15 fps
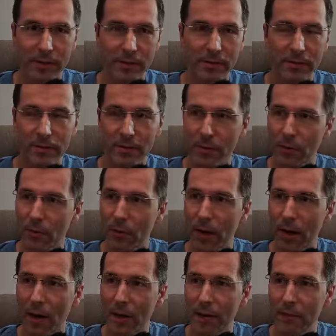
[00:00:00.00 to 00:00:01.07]
So
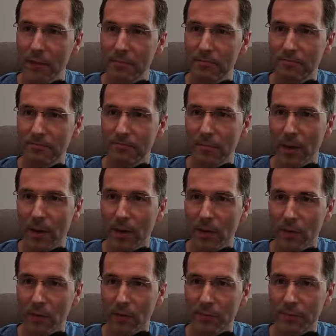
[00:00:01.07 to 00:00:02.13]
I
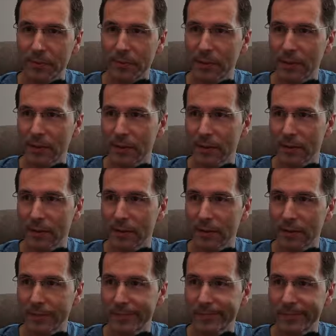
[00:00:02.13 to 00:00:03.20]
hope that
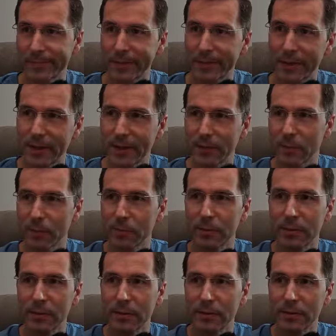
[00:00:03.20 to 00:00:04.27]
there will
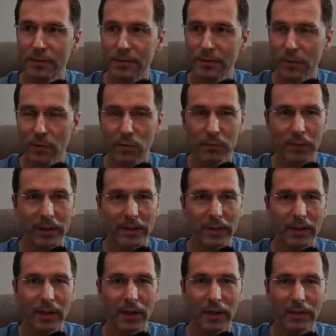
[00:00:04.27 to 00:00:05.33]
be nobody
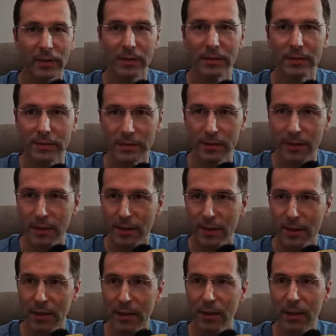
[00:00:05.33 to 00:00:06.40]
like this
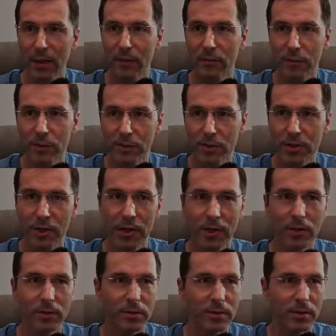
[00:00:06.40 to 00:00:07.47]
that will
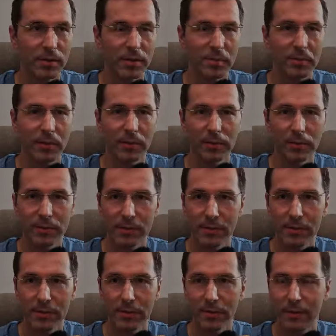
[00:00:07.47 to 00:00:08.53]
change spots